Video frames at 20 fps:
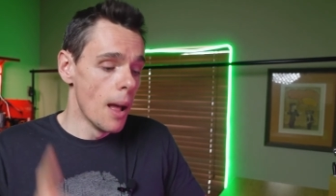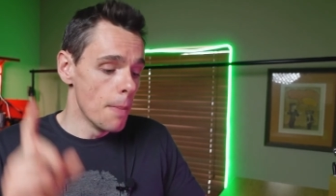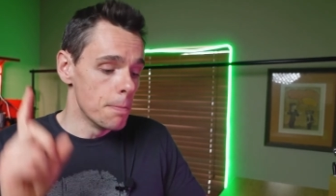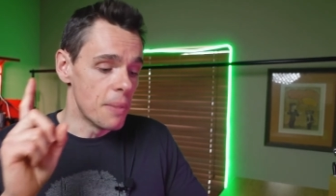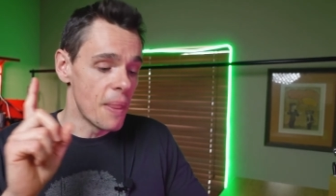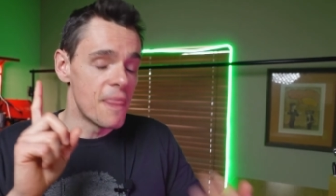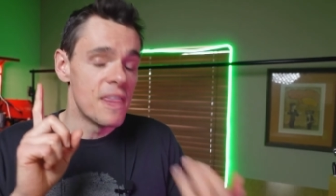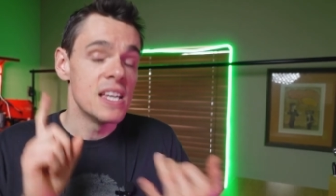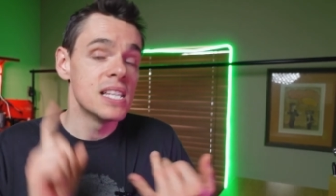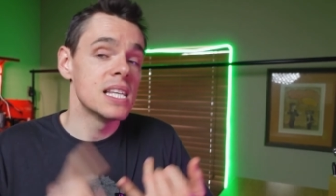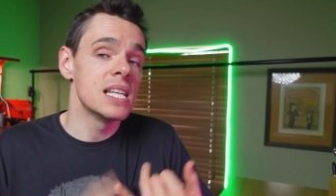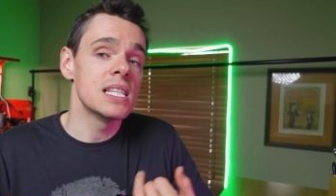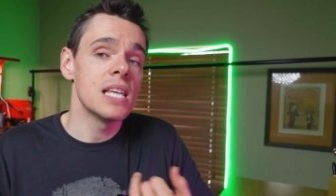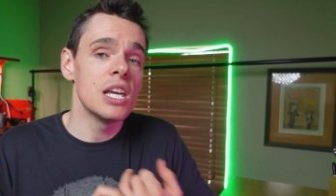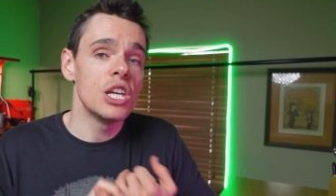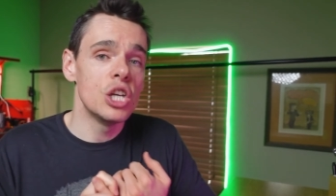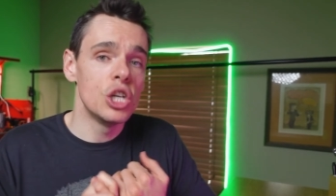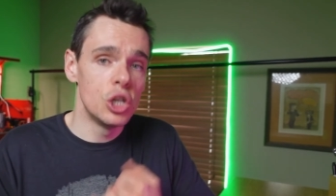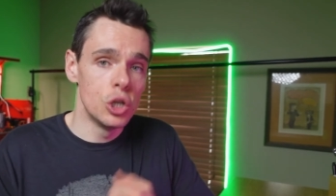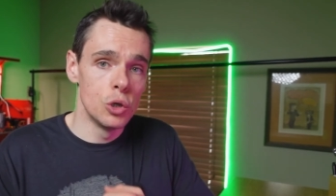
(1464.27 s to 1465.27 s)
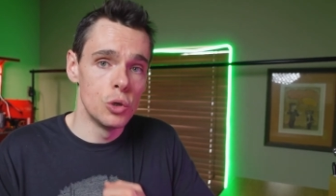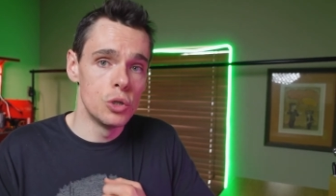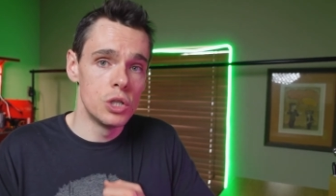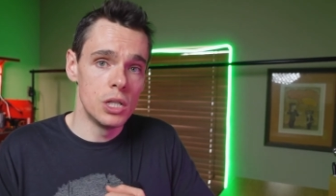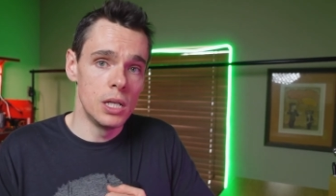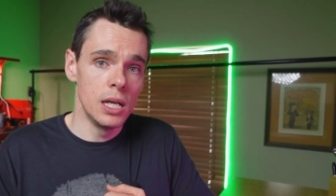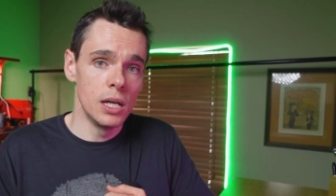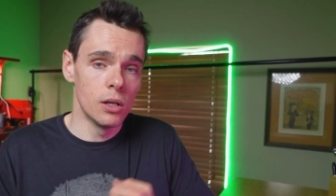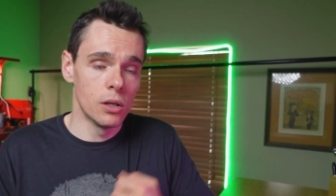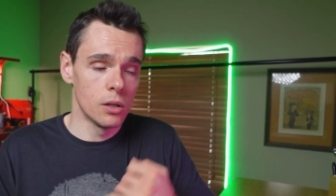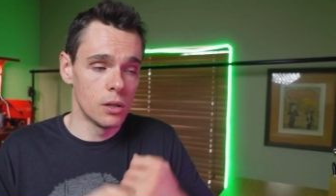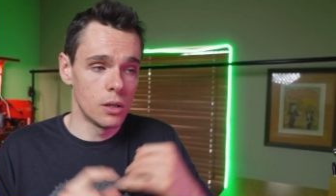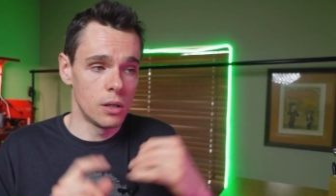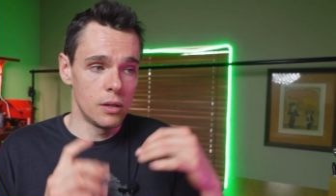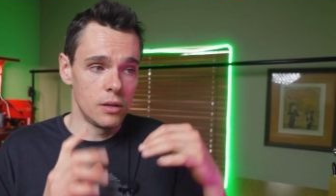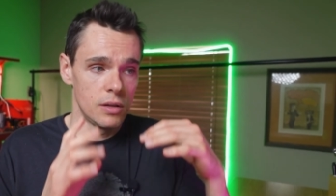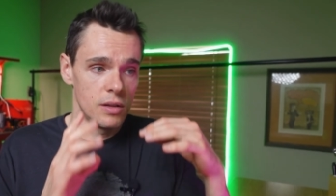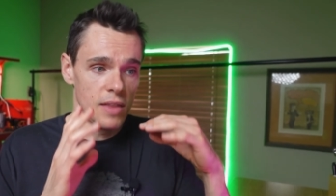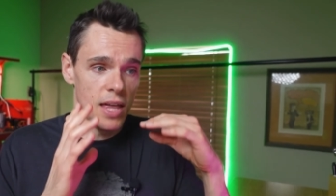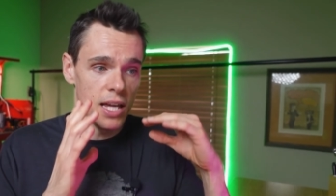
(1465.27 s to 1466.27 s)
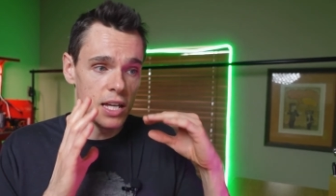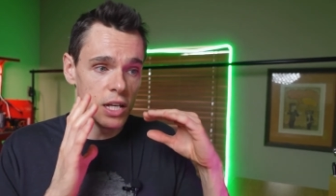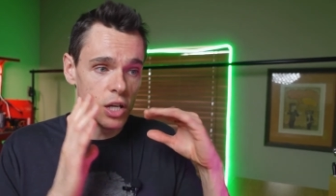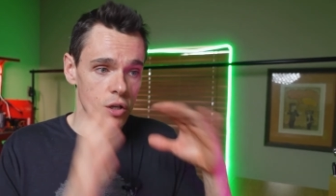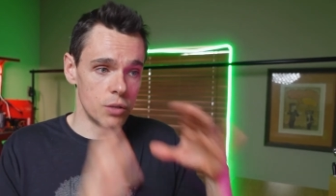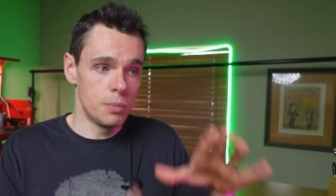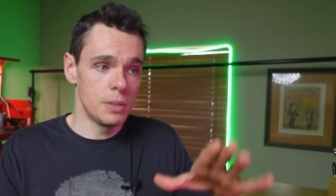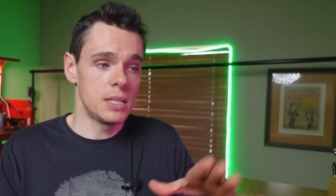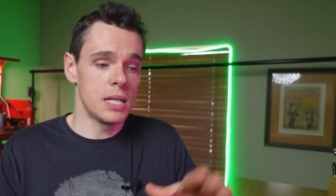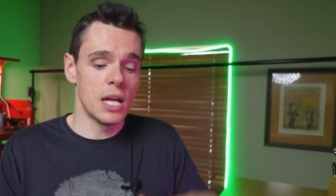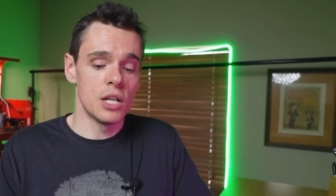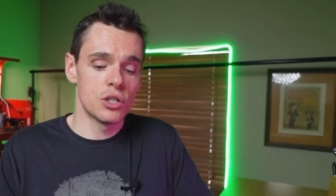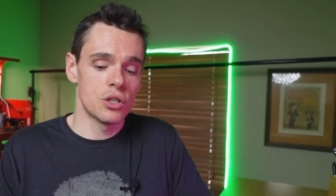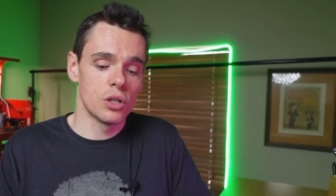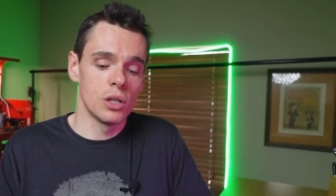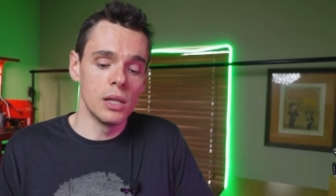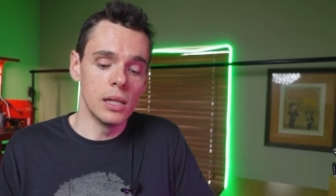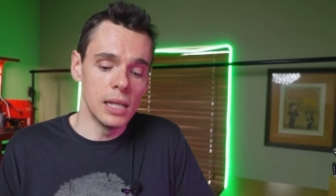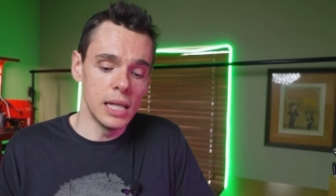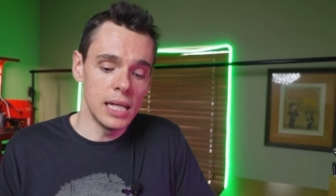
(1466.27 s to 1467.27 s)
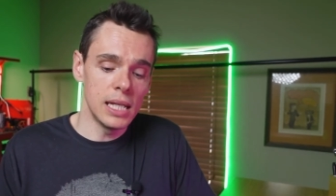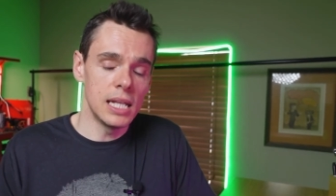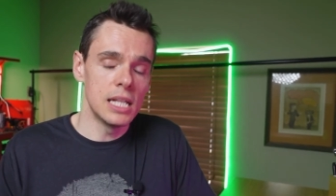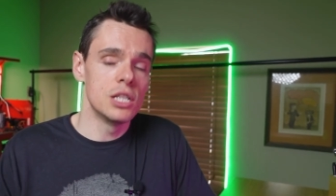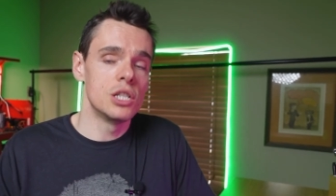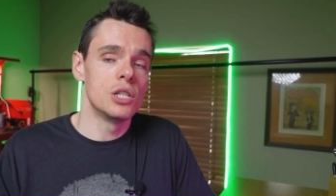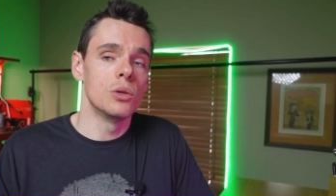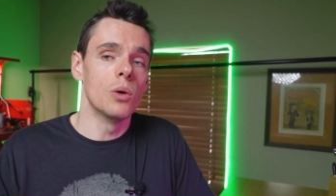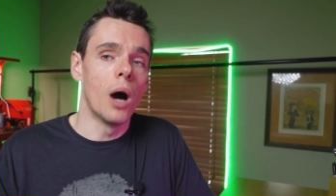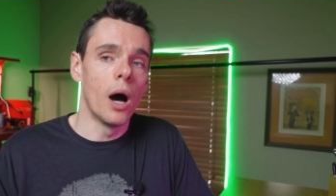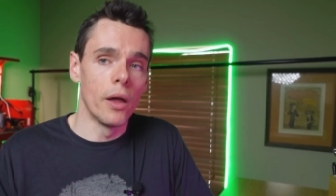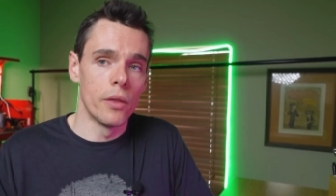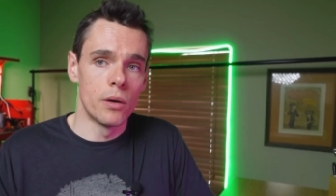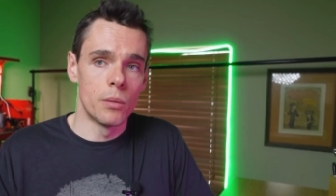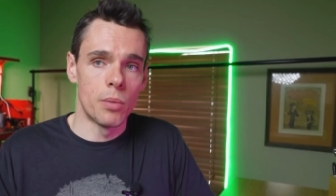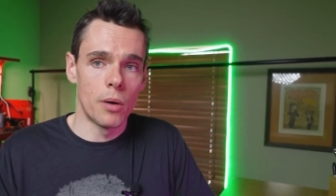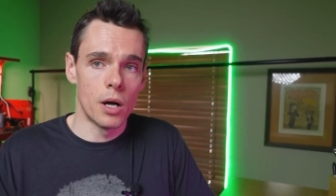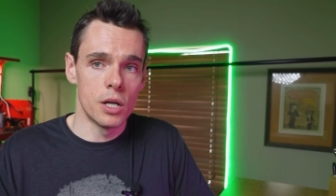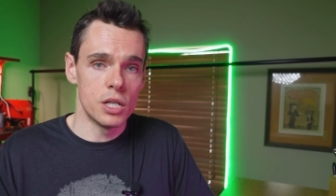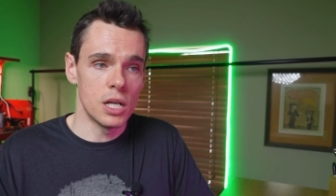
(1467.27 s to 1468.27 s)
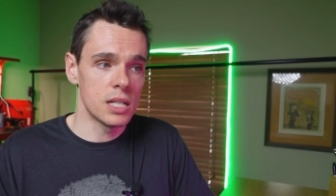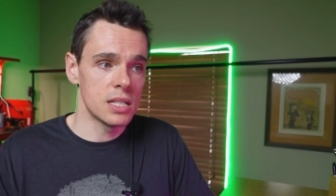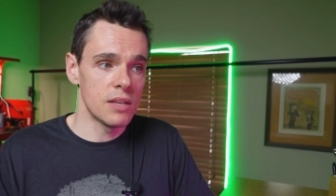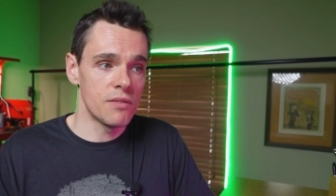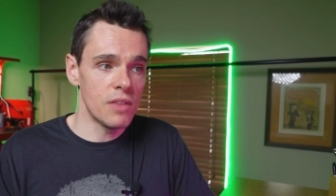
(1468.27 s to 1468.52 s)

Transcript: but this is a huge deal that it could potentially lean into other projects.